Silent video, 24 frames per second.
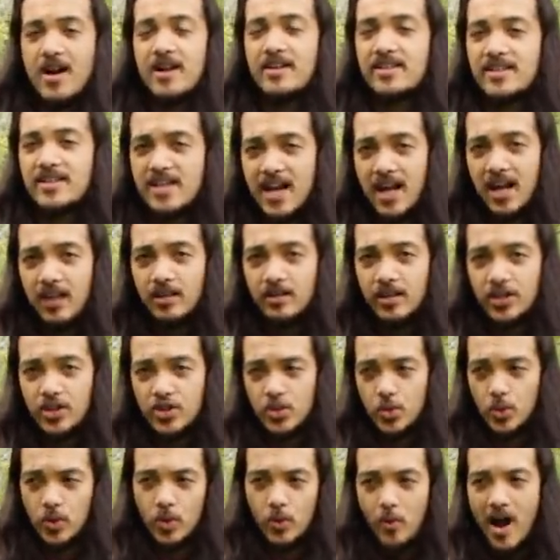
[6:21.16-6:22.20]
not entirely
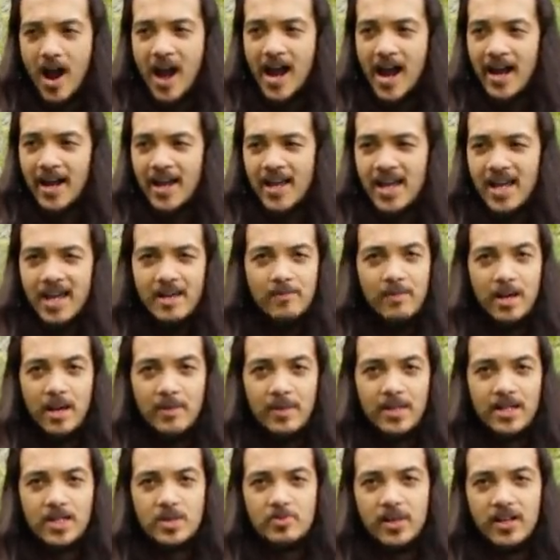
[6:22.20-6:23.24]
sure why.
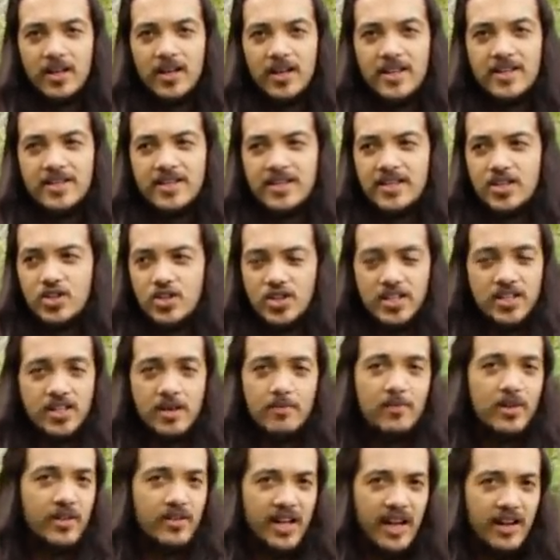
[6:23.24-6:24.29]
Maybe it's because it's just
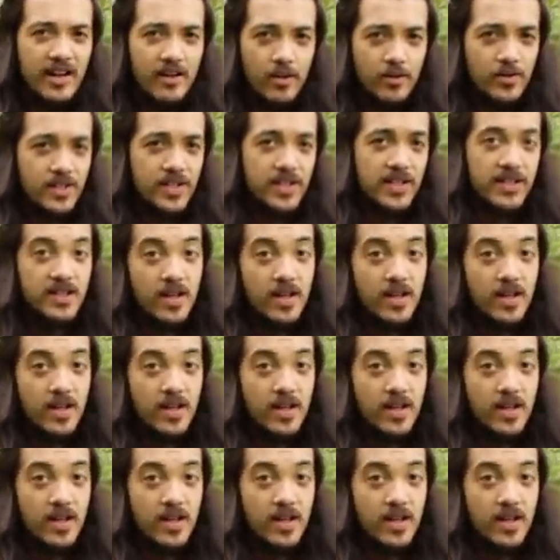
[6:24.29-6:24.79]
something that I don't see